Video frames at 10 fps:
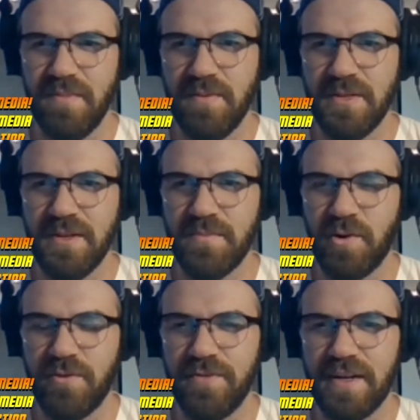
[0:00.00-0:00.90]
maybe not a
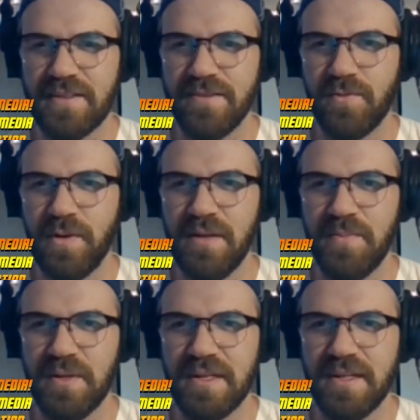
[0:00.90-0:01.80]
more effective way,
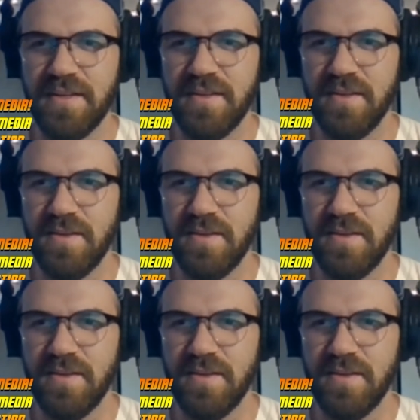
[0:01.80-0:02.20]
but a